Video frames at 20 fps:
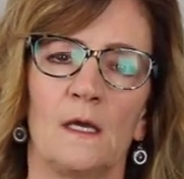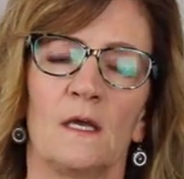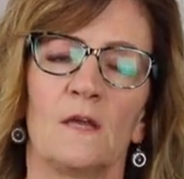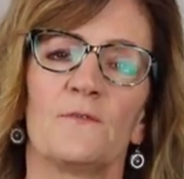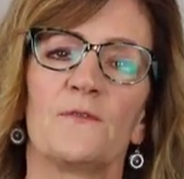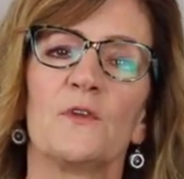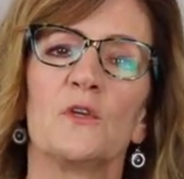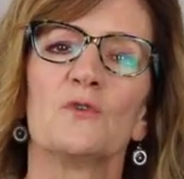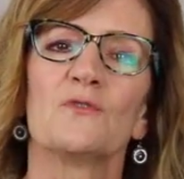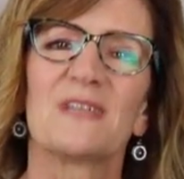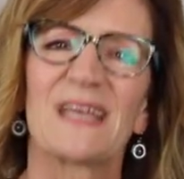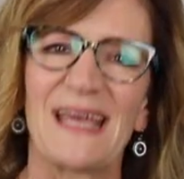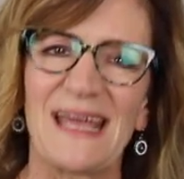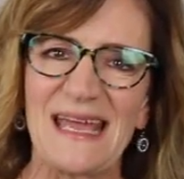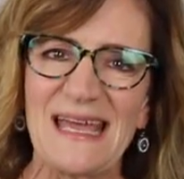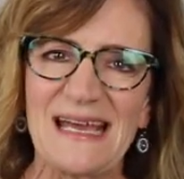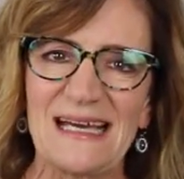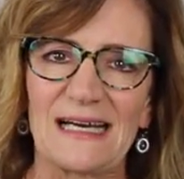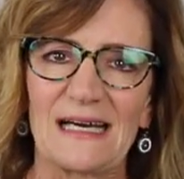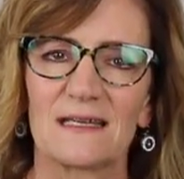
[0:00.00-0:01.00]
If you
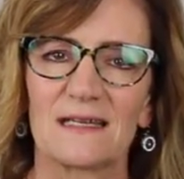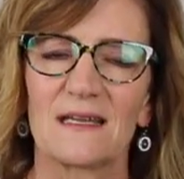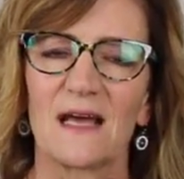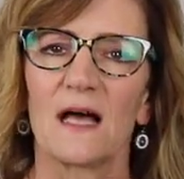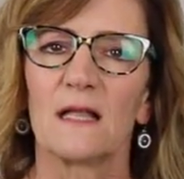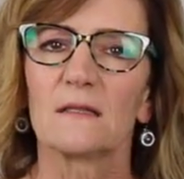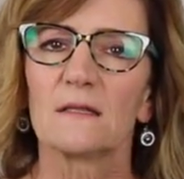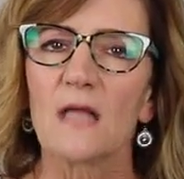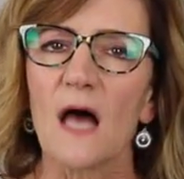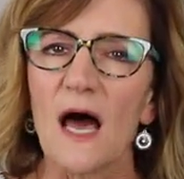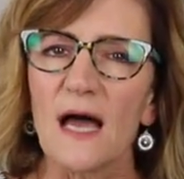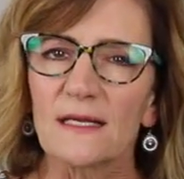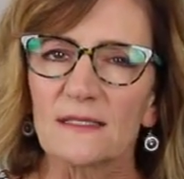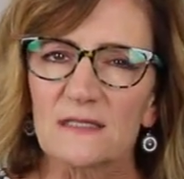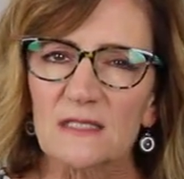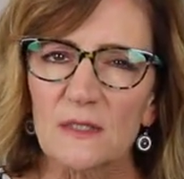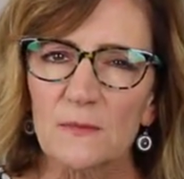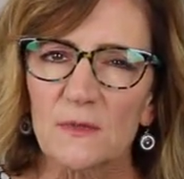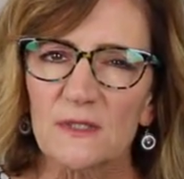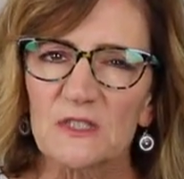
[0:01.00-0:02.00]
can, align
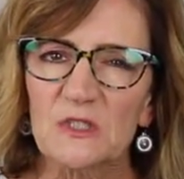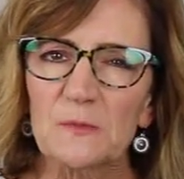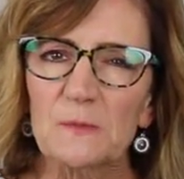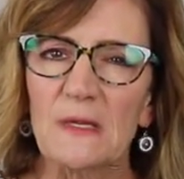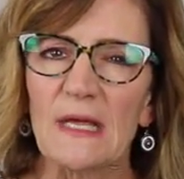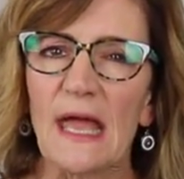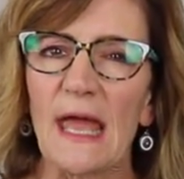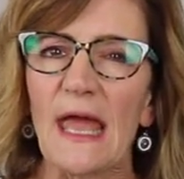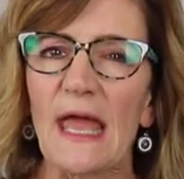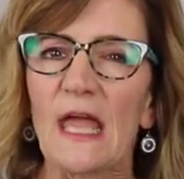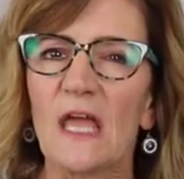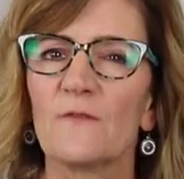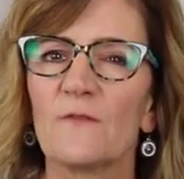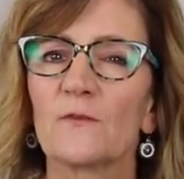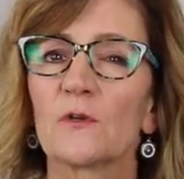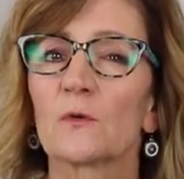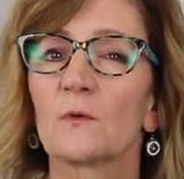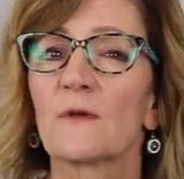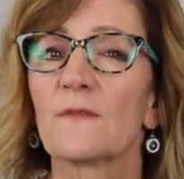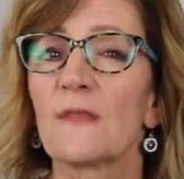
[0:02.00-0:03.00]
someone's
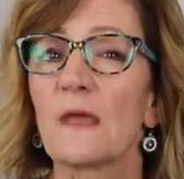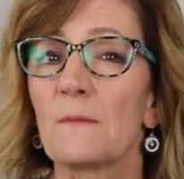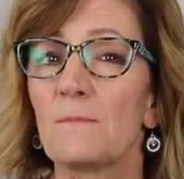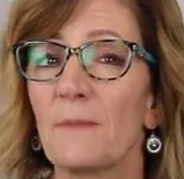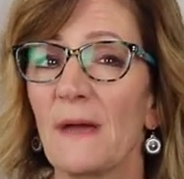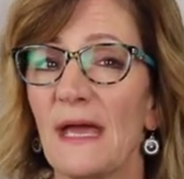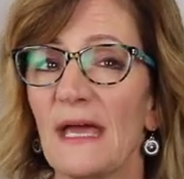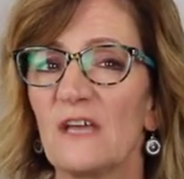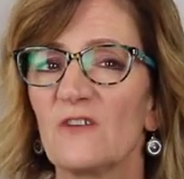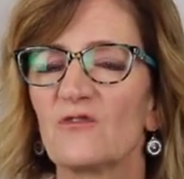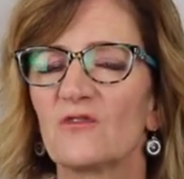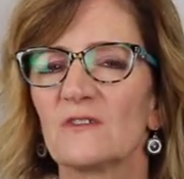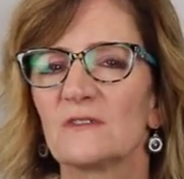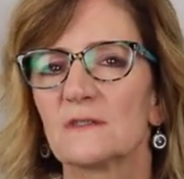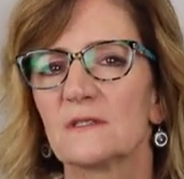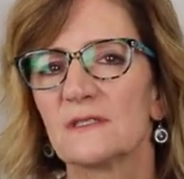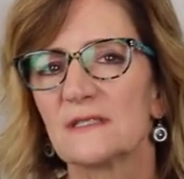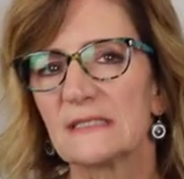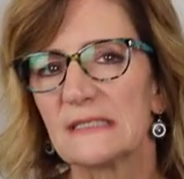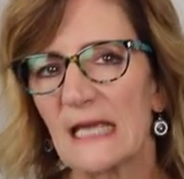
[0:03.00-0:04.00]
behavior with a
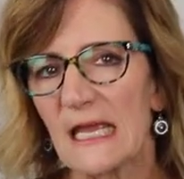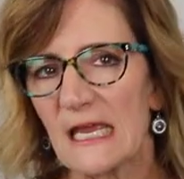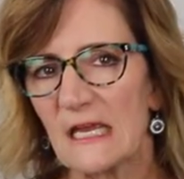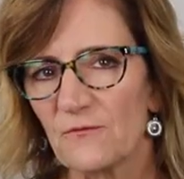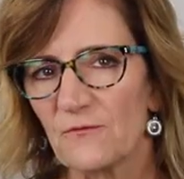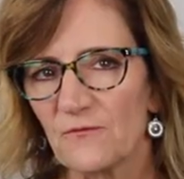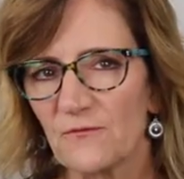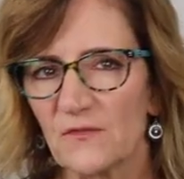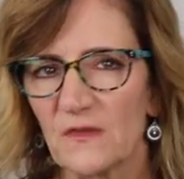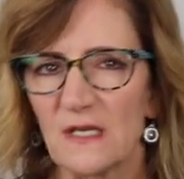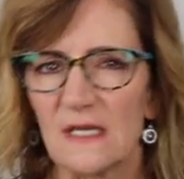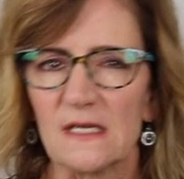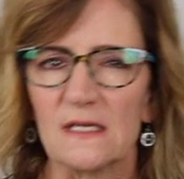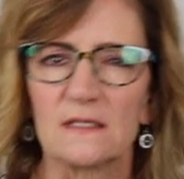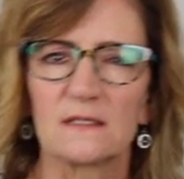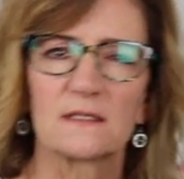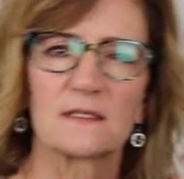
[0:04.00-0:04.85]
patient's safety,